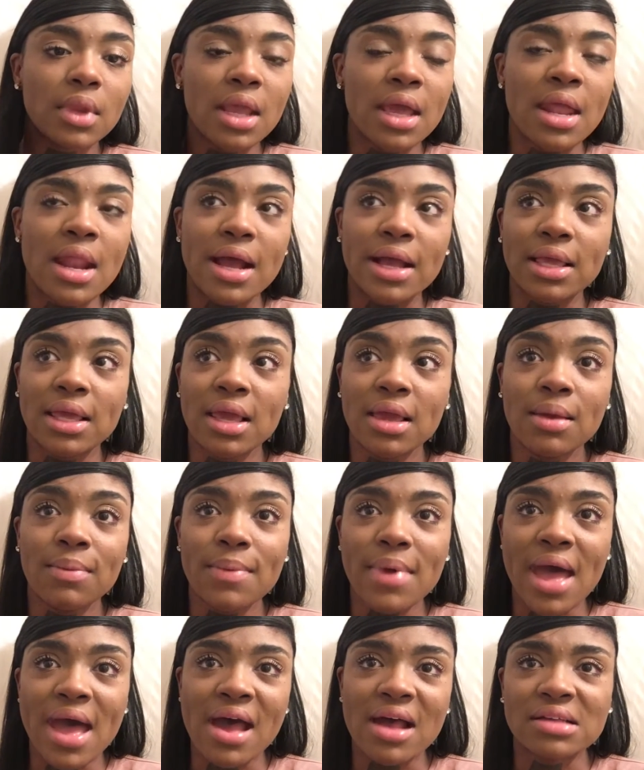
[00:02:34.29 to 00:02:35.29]
And I
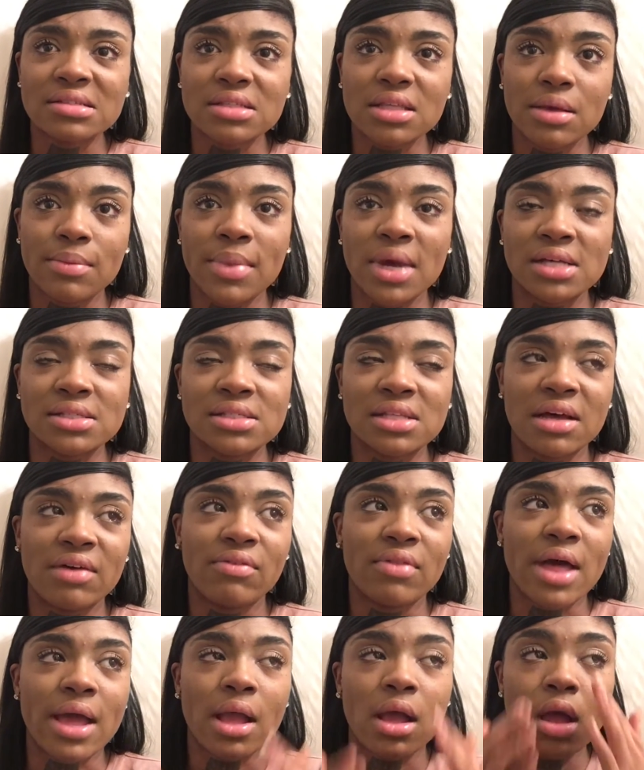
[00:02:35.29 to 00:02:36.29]
keep asking myself,
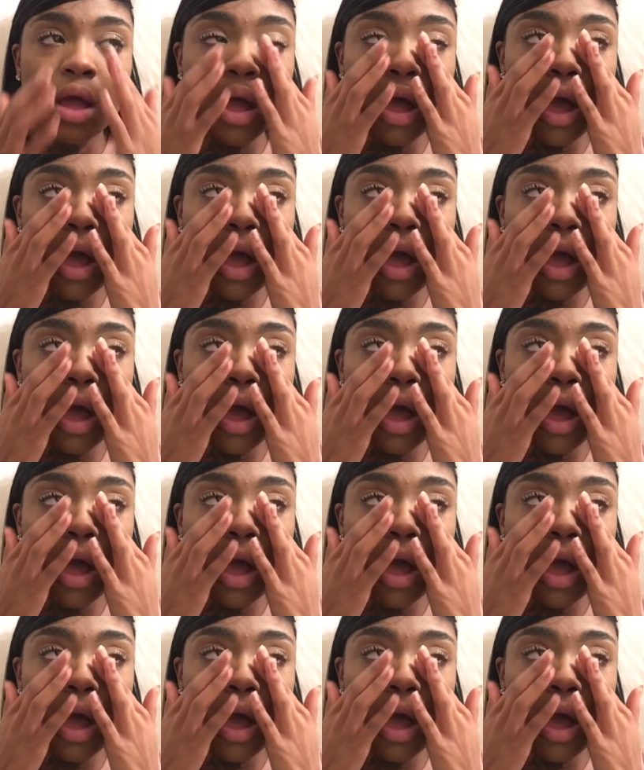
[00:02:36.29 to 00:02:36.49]
like,